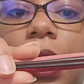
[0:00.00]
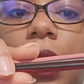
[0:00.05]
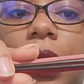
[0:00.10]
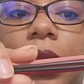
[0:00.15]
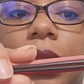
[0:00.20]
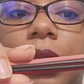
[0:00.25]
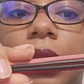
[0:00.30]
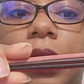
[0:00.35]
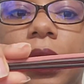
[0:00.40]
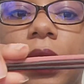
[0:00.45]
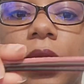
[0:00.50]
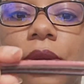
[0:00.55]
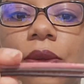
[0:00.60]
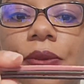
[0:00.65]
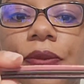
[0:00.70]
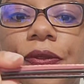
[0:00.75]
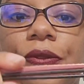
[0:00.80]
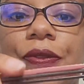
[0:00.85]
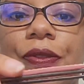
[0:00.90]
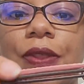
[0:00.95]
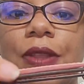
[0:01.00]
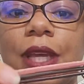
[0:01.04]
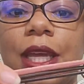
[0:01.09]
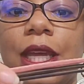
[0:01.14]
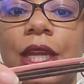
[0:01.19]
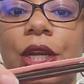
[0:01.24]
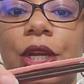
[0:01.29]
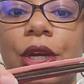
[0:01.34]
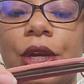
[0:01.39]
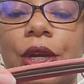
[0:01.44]
little
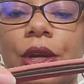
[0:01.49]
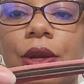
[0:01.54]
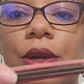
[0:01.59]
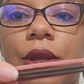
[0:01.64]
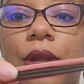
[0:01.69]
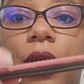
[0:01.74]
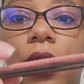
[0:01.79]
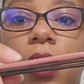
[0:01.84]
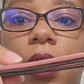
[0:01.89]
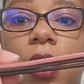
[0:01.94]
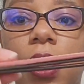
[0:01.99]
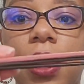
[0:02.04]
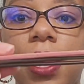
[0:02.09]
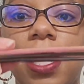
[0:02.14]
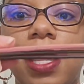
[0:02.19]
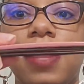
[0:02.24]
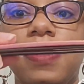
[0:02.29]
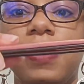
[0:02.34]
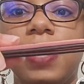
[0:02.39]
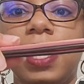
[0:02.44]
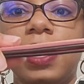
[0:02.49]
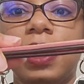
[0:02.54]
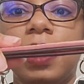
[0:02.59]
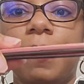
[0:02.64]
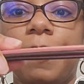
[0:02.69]
thinner than the